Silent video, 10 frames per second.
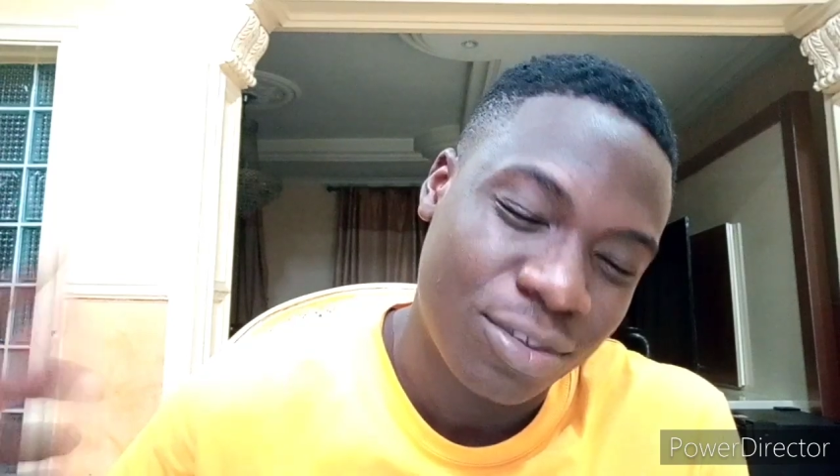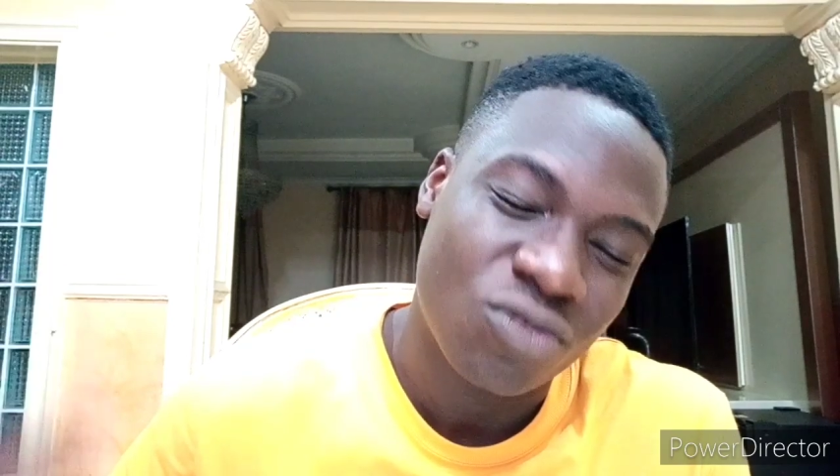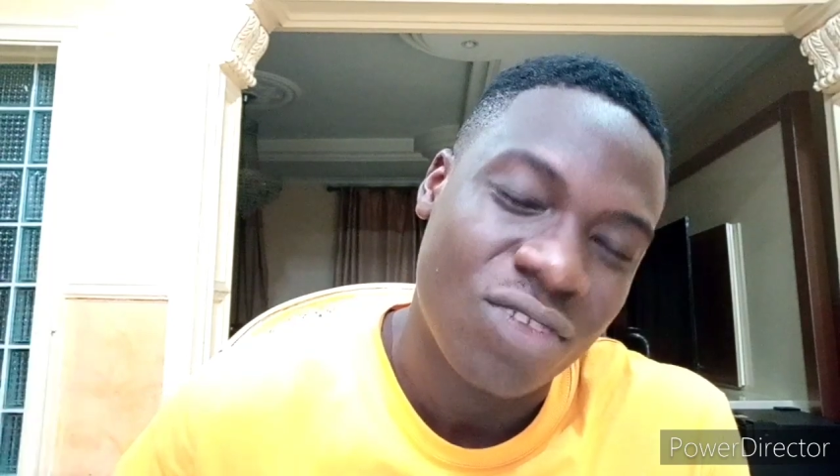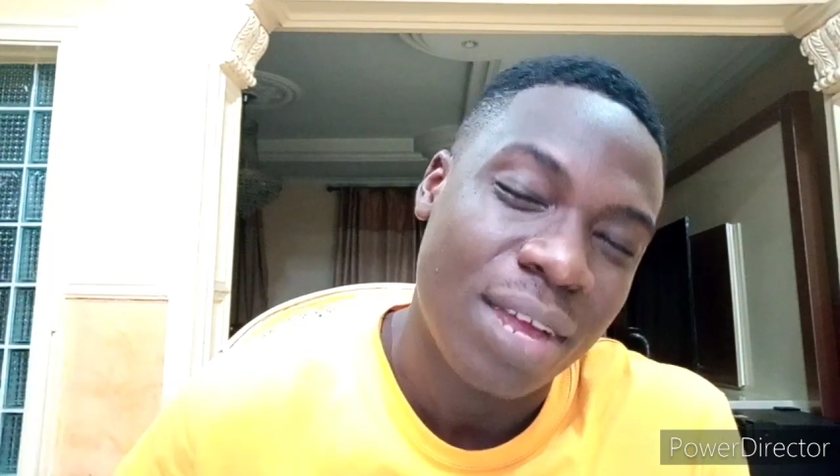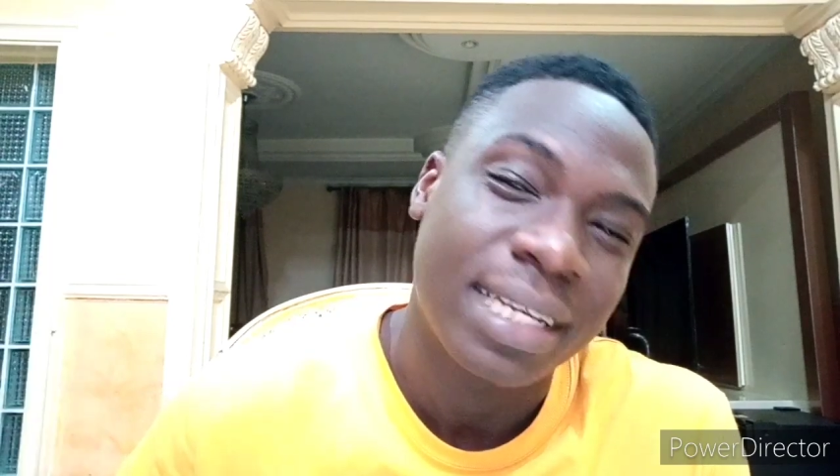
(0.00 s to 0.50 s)

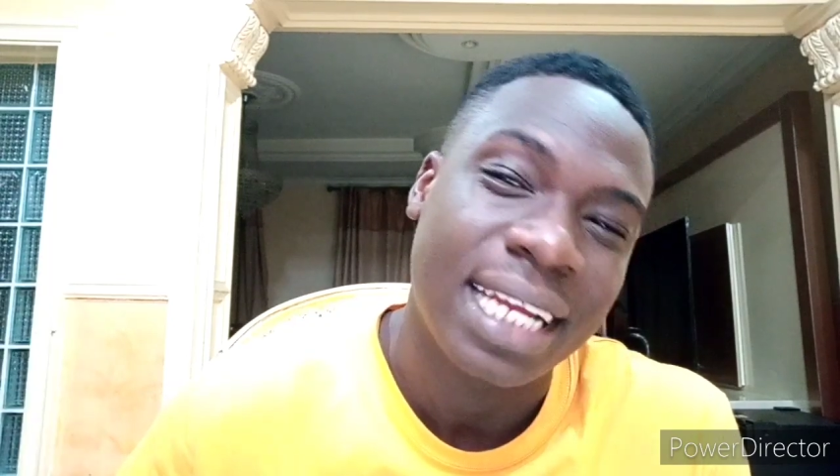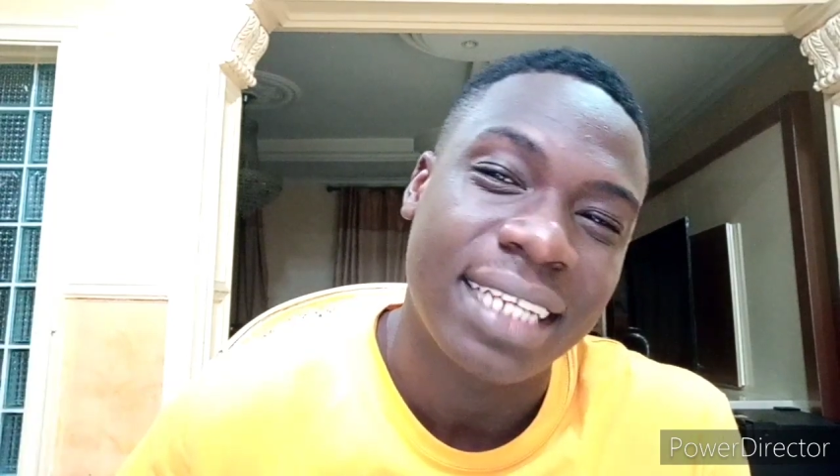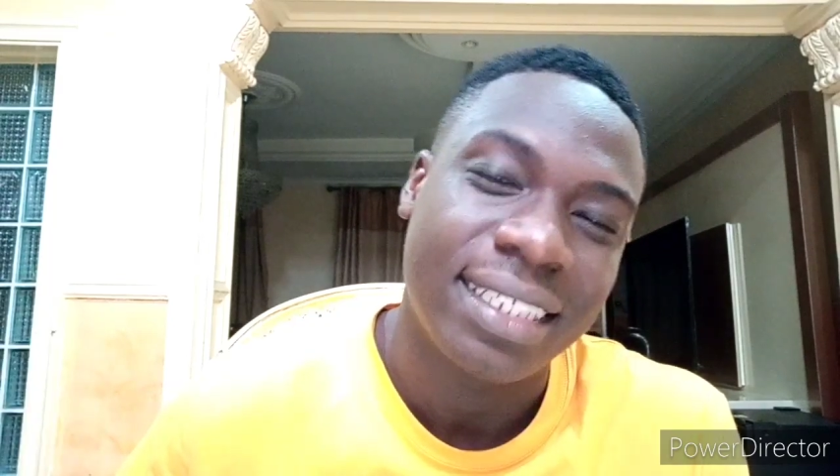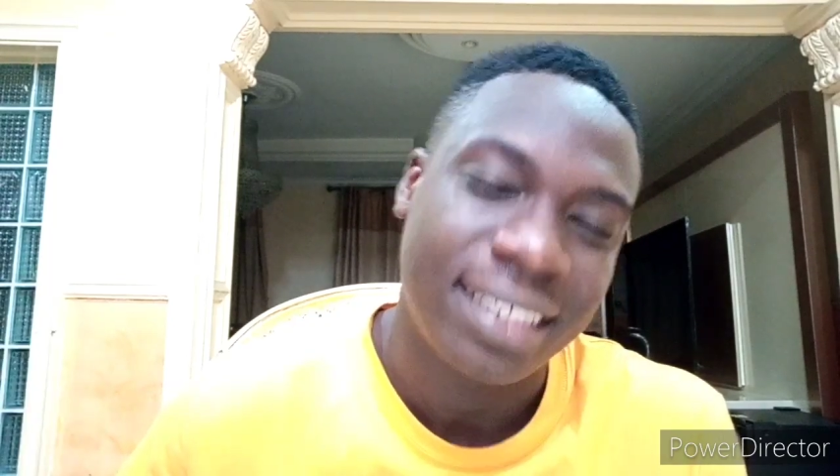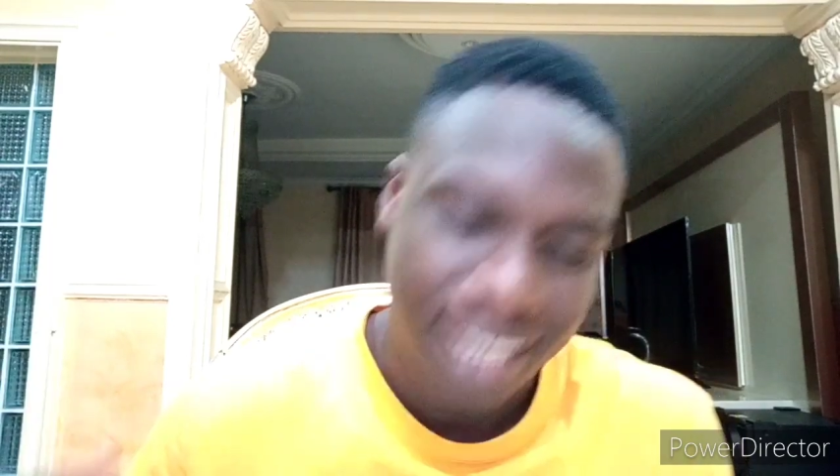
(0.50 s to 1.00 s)
subscribing,
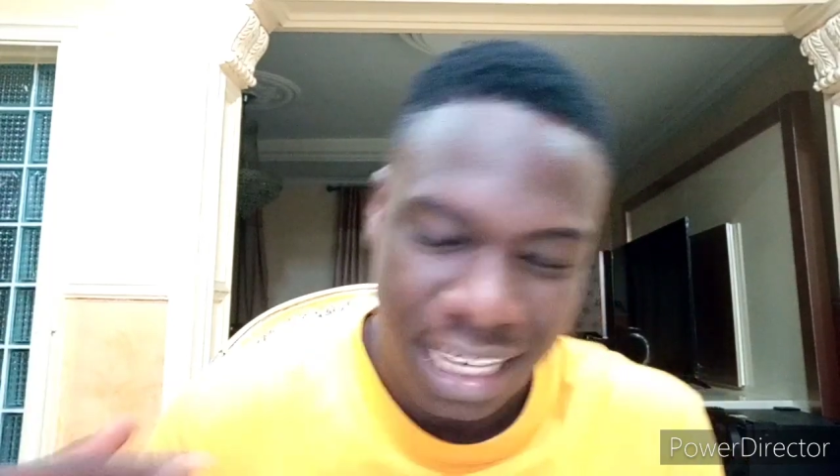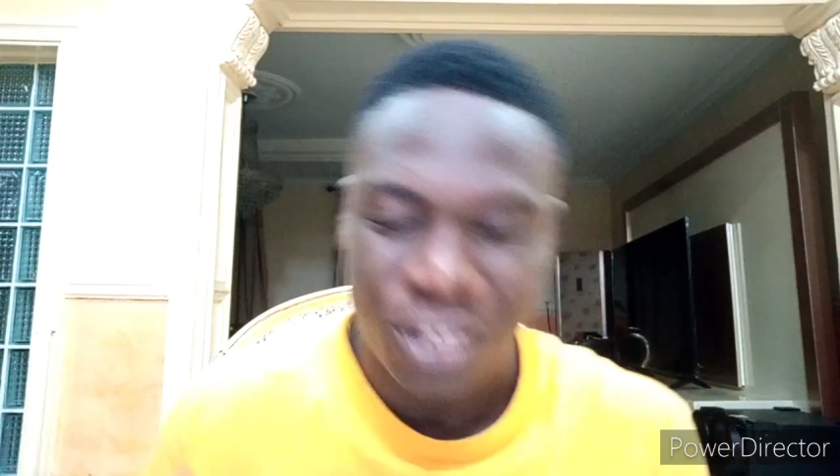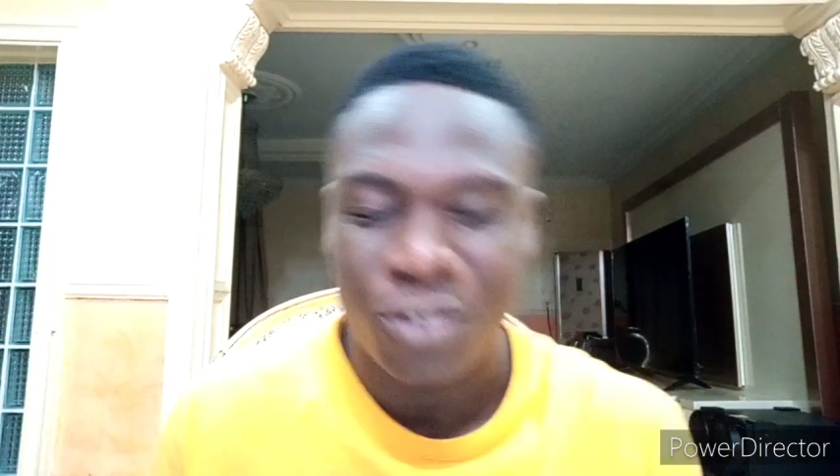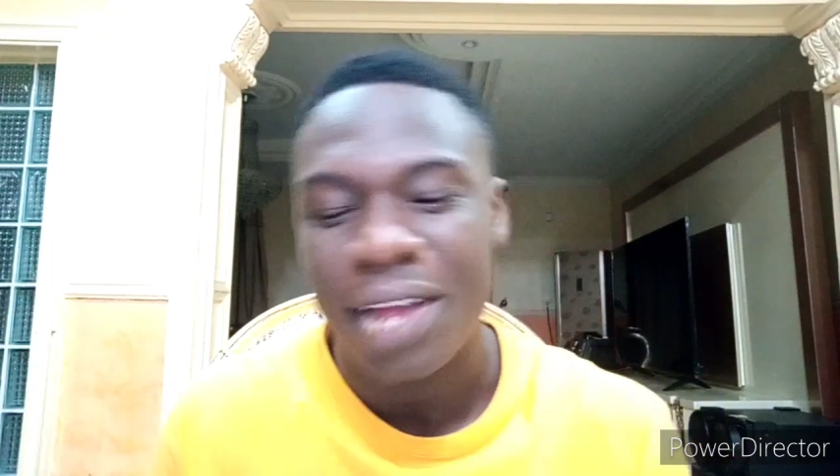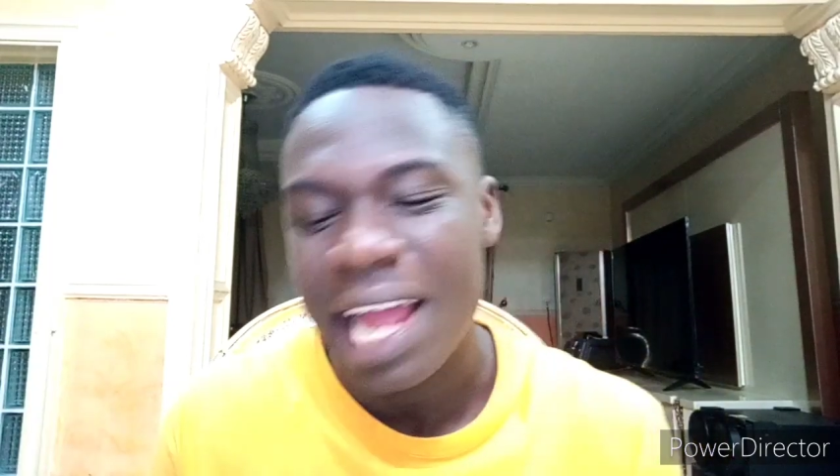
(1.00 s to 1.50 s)
guys. Thank you.